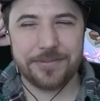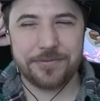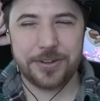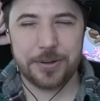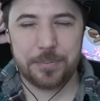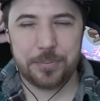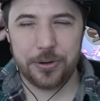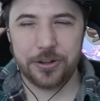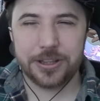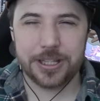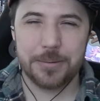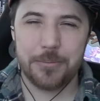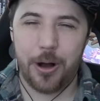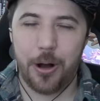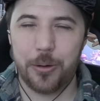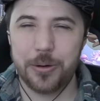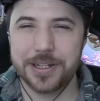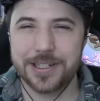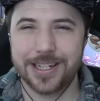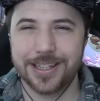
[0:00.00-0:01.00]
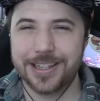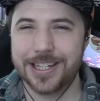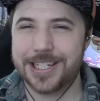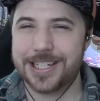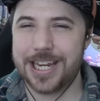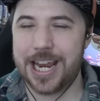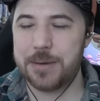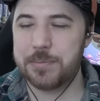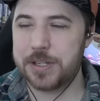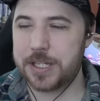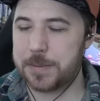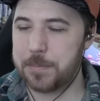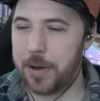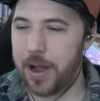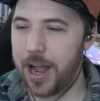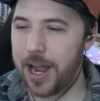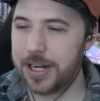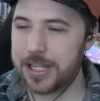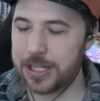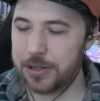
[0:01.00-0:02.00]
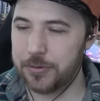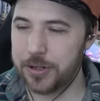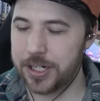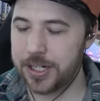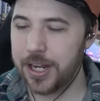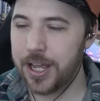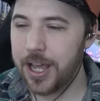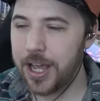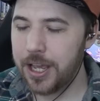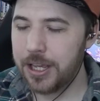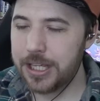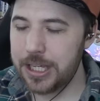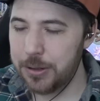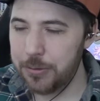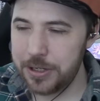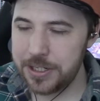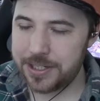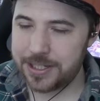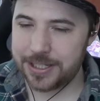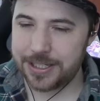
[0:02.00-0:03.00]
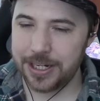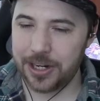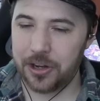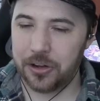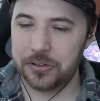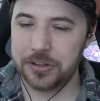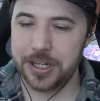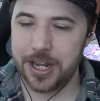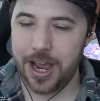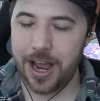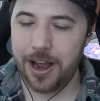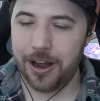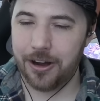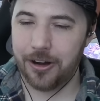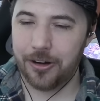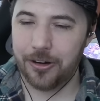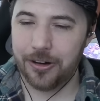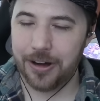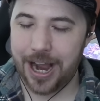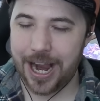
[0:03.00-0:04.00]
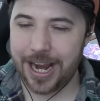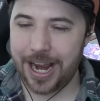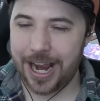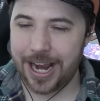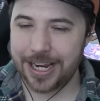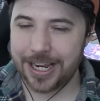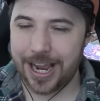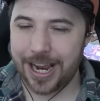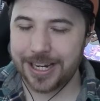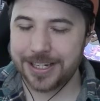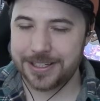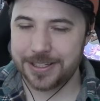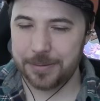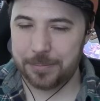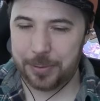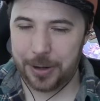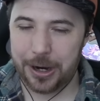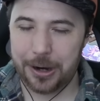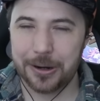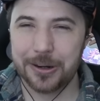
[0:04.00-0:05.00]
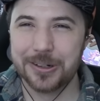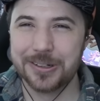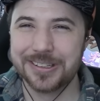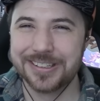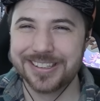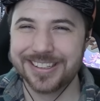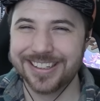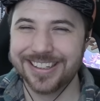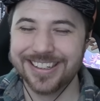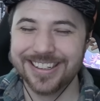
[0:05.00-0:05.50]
If you put them always in the same spot, you would still know, I suppose.